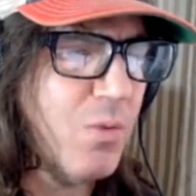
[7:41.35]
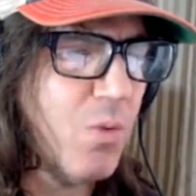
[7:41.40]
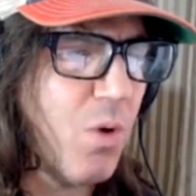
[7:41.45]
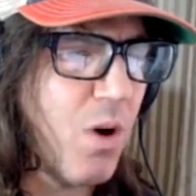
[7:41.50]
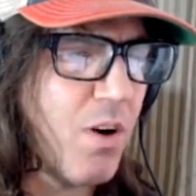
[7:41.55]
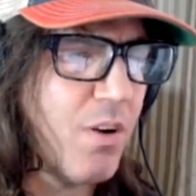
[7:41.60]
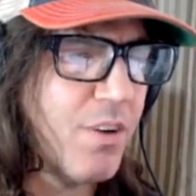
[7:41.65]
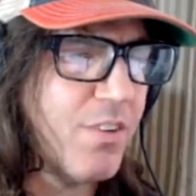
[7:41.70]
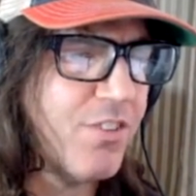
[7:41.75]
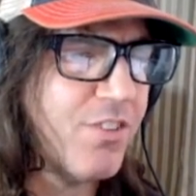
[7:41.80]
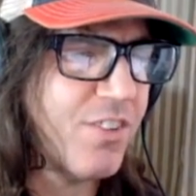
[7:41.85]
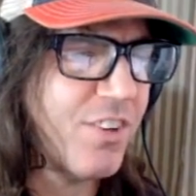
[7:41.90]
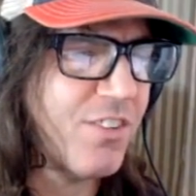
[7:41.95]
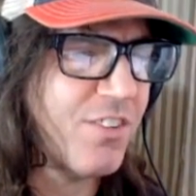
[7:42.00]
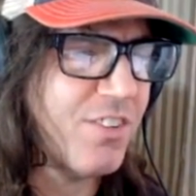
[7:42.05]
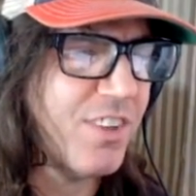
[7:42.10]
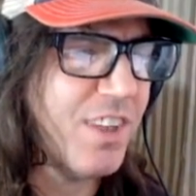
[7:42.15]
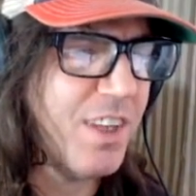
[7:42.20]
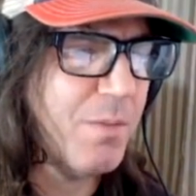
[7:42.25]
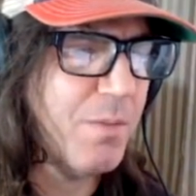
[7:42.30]
Warren
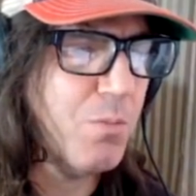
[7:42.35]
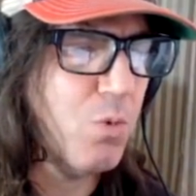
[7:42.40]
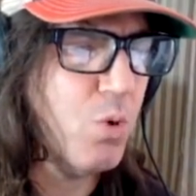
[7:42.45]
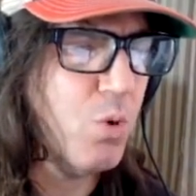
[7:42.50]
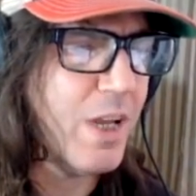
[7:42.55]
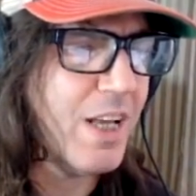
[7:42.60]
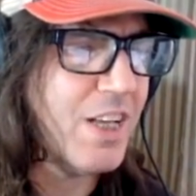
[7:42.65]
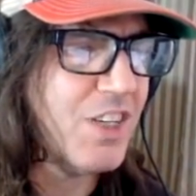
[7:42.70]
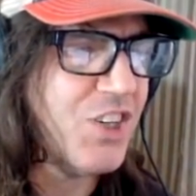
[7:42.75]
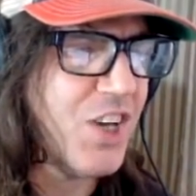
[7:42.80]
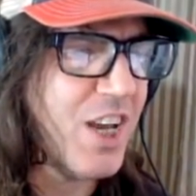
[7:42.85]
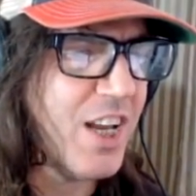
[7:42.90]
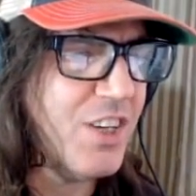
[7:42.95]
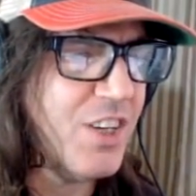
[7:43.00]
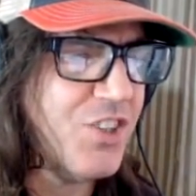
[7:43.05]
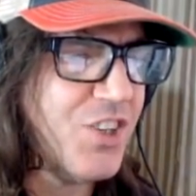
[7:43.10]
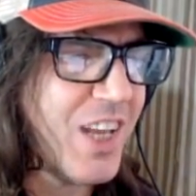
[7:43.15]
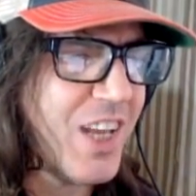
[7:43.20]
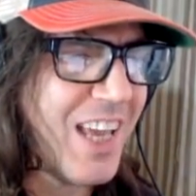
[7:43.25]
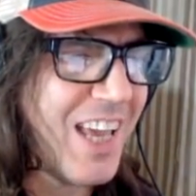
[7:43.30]
sixteen,
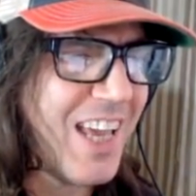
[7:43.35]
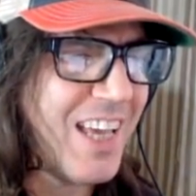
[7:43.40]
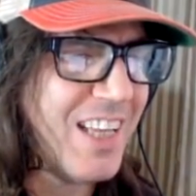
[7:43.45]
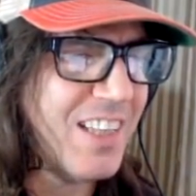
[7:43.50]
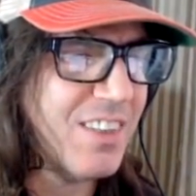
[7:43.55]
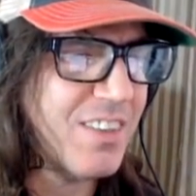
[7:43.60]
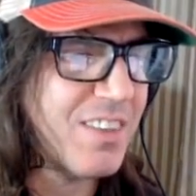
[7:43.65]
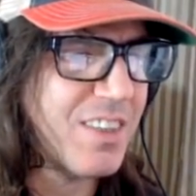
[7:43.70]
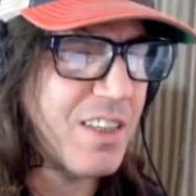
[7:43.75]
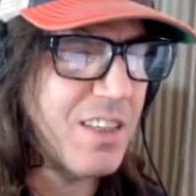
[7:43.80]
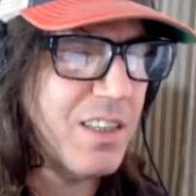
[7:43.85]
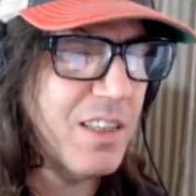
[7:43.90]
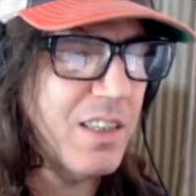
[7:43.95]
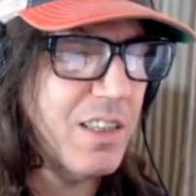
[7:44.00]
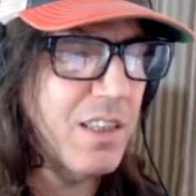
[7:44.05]
Buttigieg eight,